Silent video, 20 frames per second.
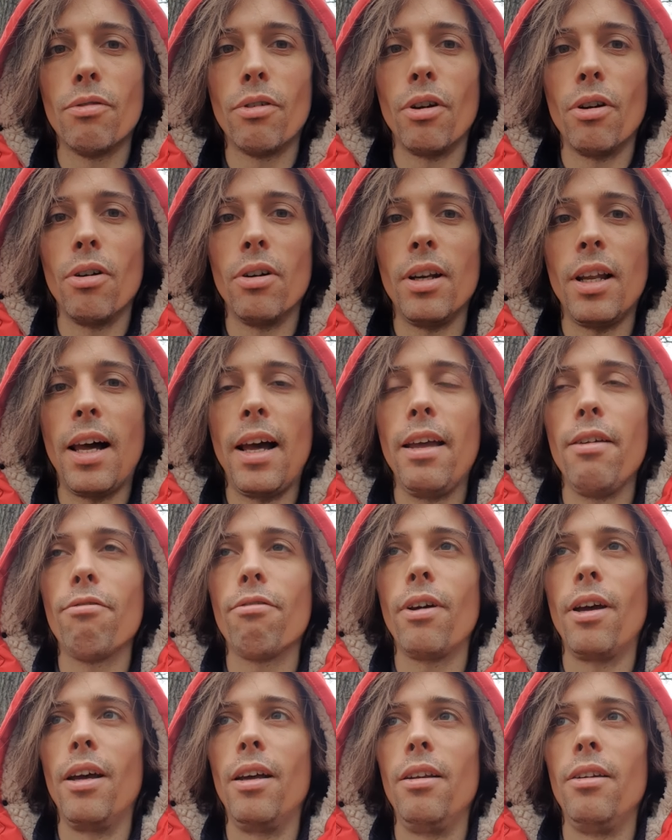for your life
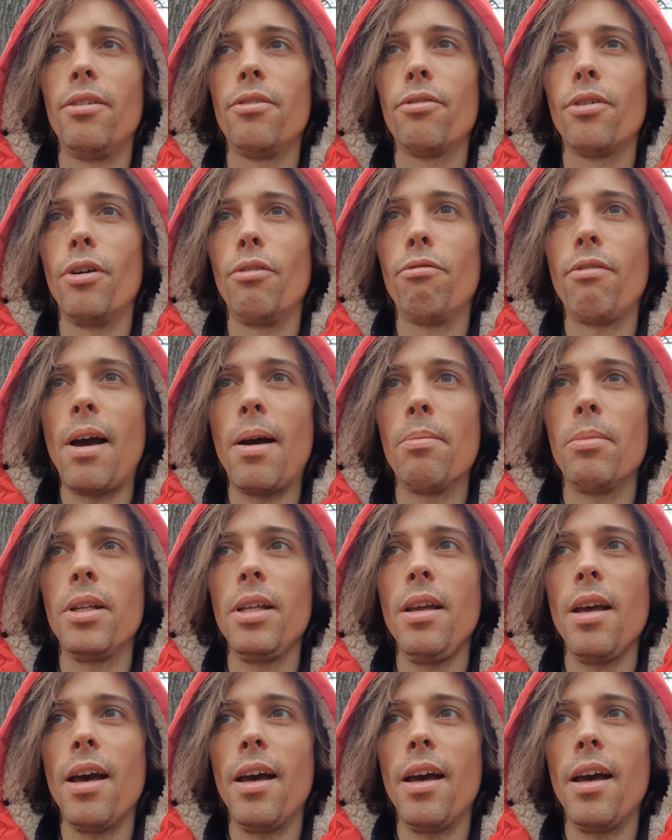and for your family.